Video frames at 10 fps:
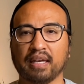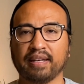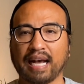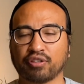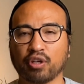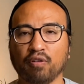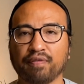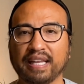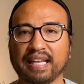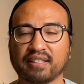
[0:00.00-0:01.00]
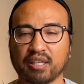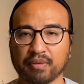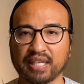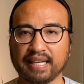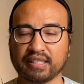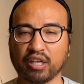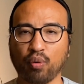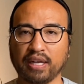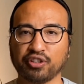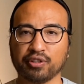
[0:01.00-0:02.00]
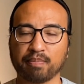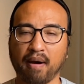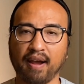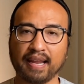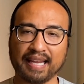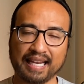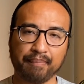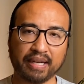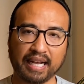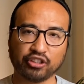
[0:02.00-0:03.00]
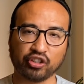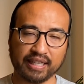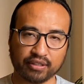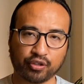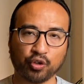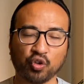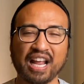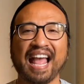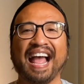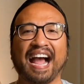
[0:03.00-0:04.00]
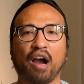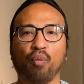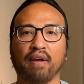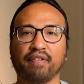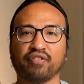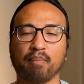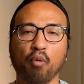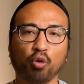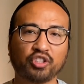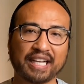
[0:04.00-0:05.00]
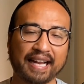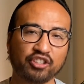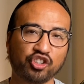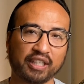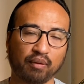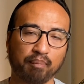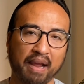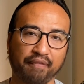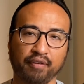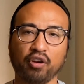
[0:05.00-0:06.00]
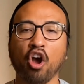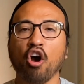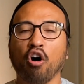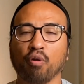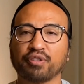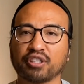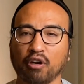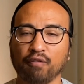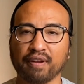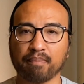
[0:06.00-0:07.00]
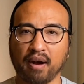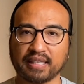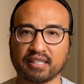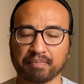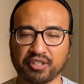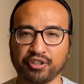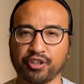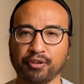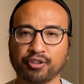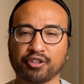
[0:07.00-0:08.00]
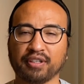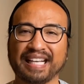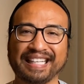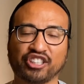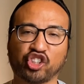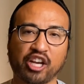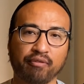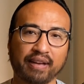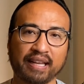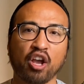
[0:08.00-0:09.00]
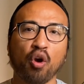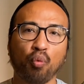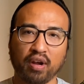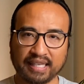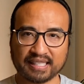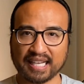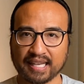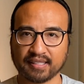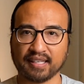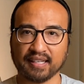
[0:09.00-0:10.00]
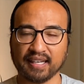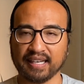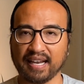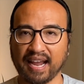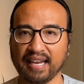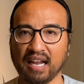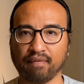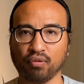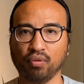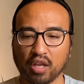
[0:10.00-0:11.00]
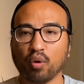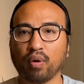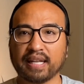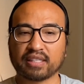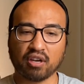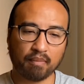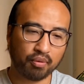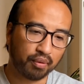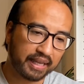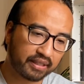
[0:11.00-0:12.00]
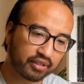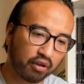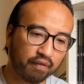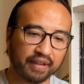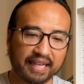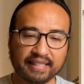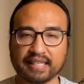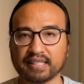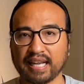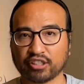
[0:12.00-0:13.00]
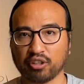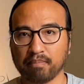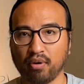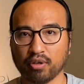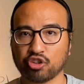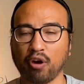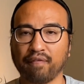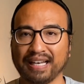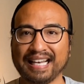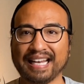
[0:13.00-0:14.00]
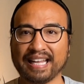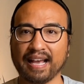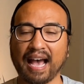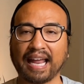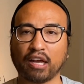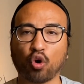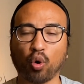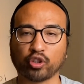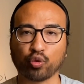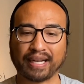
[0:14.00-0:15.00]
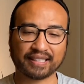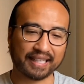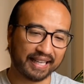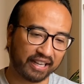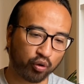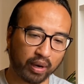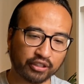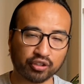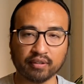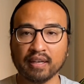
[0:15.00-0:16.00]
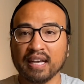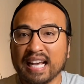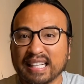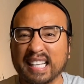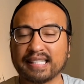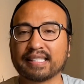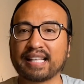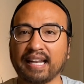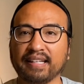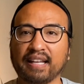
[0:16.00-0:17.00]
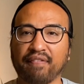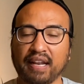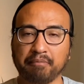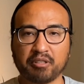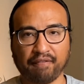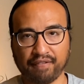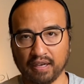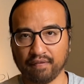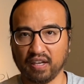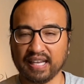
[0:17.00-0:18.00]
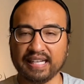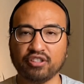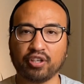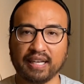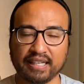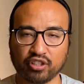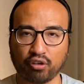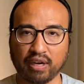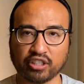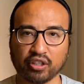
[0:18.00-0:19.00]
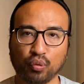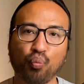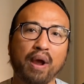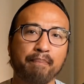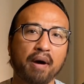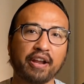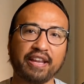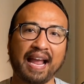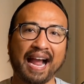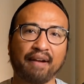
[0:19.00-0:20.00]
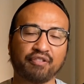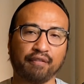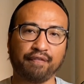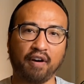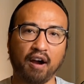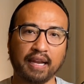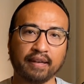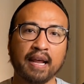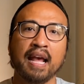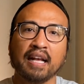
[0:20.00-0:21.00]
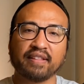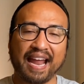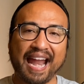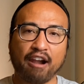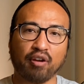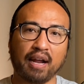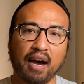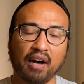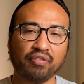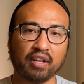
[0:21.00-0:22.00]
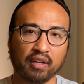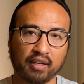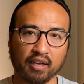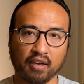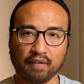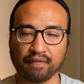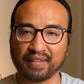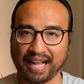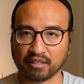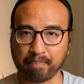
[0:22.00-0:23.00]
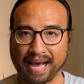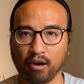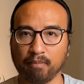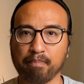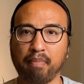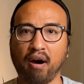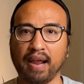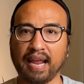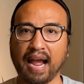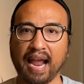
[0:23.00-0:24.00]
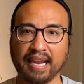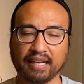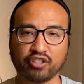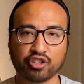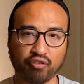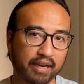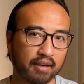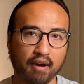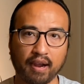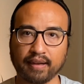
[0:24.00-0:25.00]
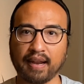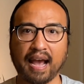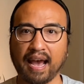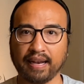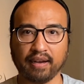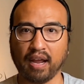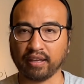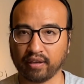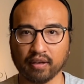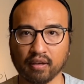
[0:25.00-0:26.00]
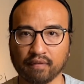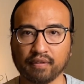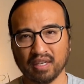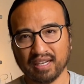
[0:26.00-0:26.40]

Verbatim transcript: Now, solving simultaneous equations by elimination is good. However, the more challenging method of solving by substitution is generally what is tested in A level. One example is solving intersection points of a linear and a quadratic equation. This is then developed further into integration, whereby you have to find the area under a curve that's bound by a straight line and a curve.